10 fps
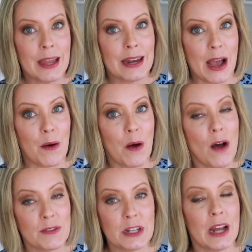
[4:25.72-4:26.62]
Now,
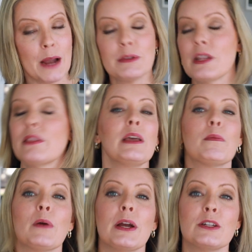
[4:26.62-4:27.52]
oftentimes the
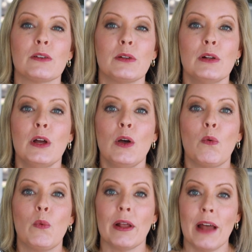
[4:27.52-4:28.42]
appraisal
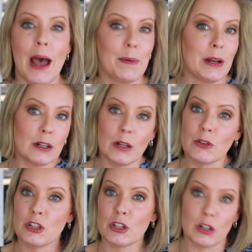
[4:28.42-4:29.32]
will happen
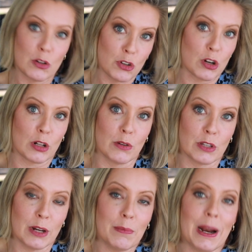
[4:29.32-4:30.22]
closer to
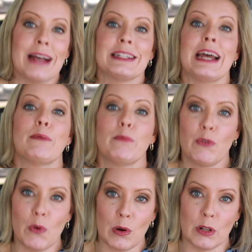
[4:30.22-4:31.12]
closing, but it has to happen
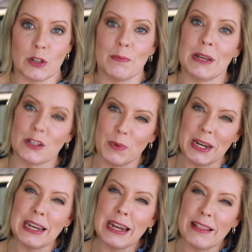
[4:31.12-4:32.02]
before closing because
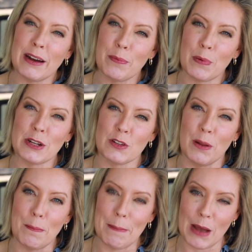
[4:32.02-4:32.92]
we need that
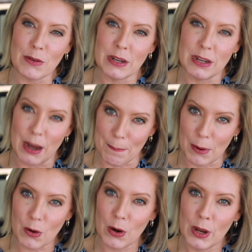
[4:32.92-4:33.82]
appraisal amount
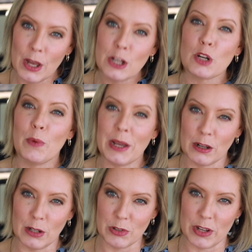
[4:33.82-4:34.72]
number so we can
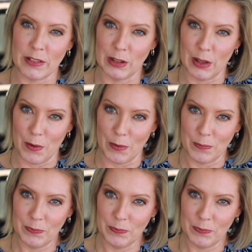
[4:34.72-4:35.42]
close on the loan.